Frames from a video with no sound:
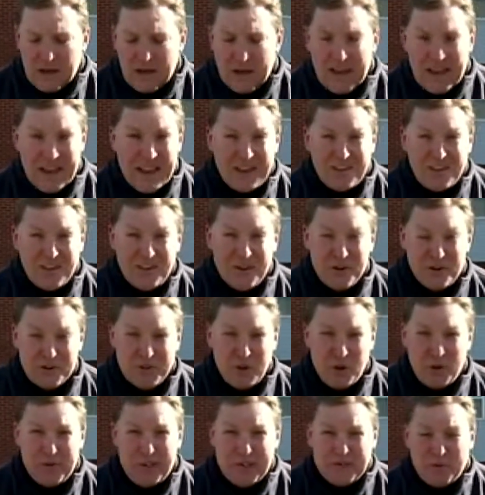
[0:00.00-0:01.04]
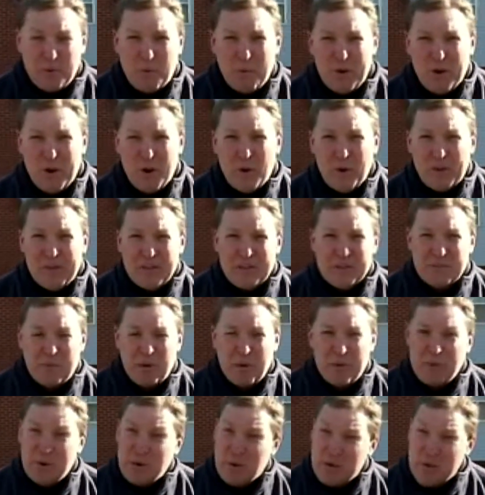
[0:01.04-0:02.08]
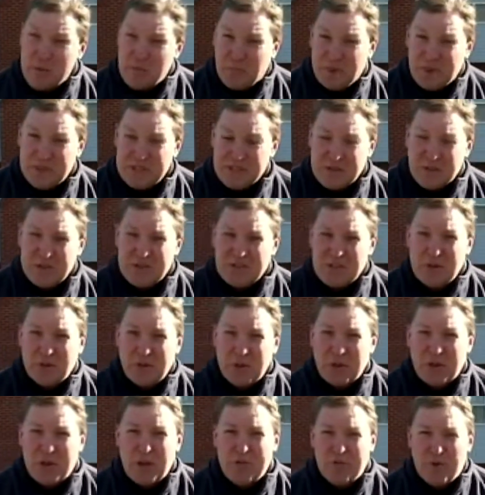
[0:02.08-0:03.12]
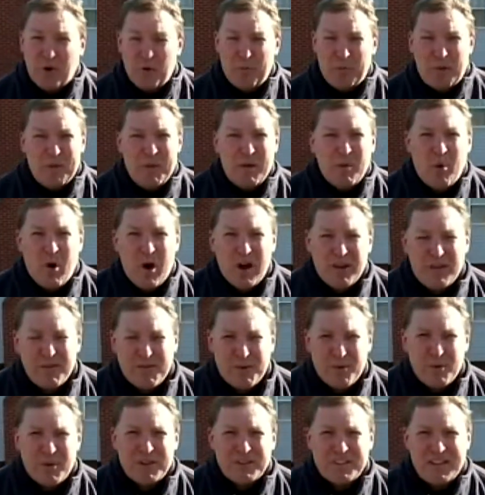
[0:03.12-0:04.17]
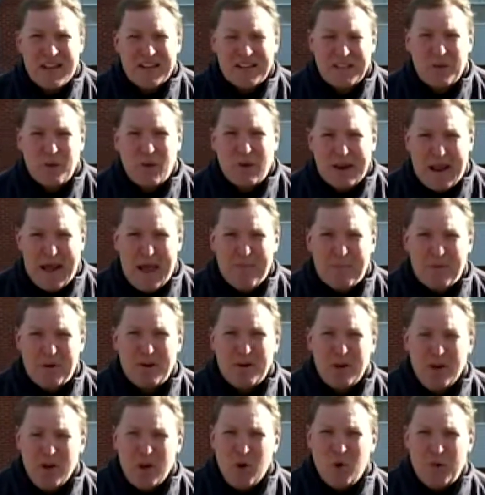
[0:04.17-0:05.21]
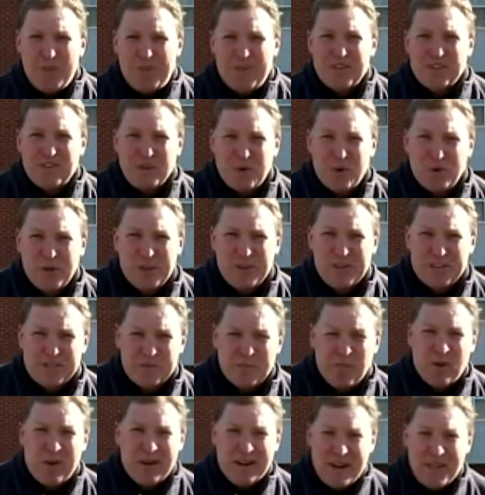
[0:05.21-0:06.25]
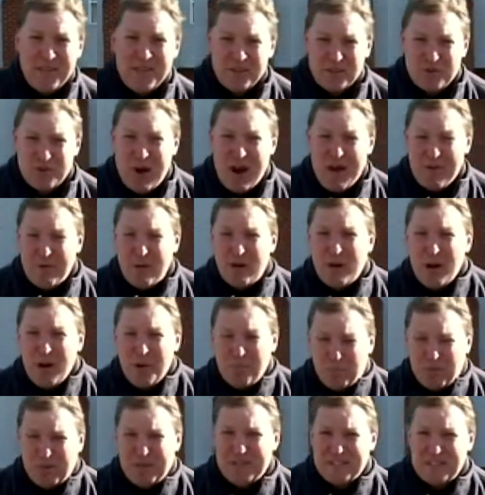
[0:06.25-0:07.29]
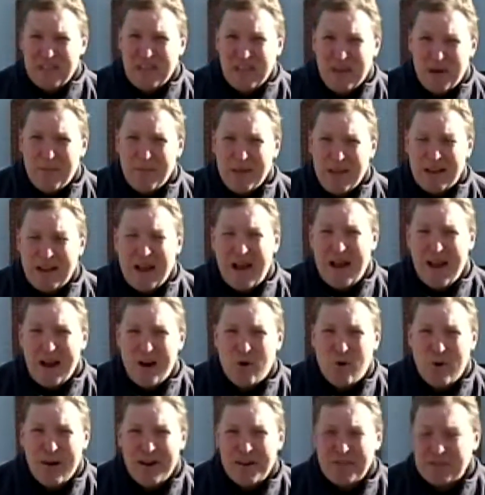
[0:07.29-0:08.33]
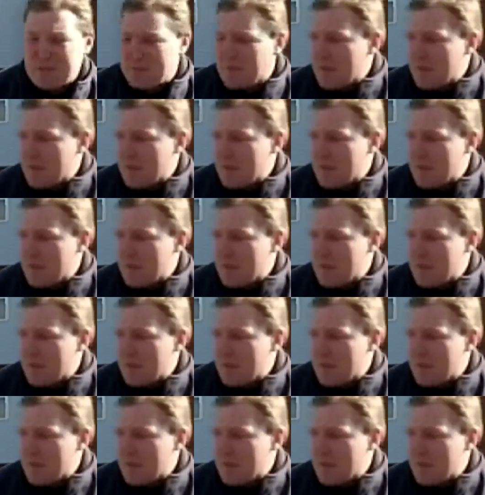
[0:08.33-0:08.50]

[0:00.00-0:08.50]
uh, 18 years old. That's what we know at this point. We know that police are still looking for him. Let me walk you through exactly what happened with this early this morning. Now, this driver, police say coming at a higher rate of